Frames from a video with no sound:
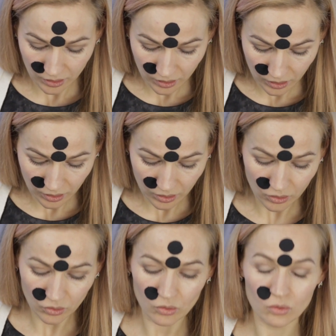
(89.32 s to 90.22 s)
Next
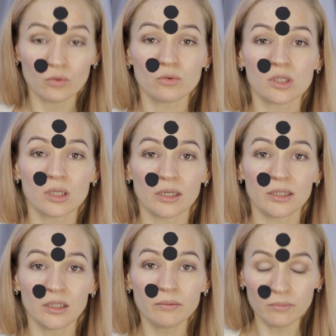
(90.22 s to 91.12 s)
we are going to work
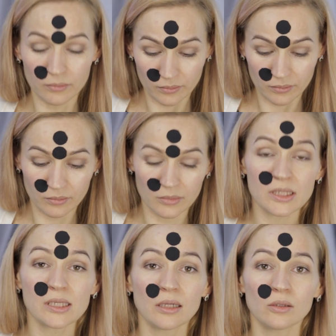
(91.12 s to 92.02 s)
with a wrinkle
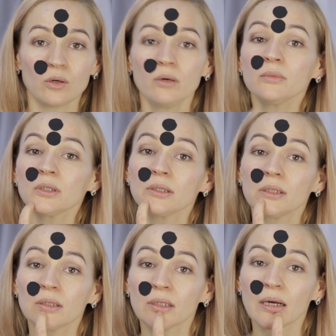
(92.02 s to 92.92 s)

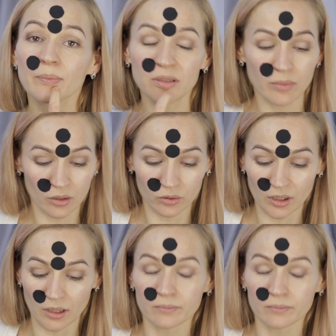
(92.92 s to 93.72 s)
under the lower lip.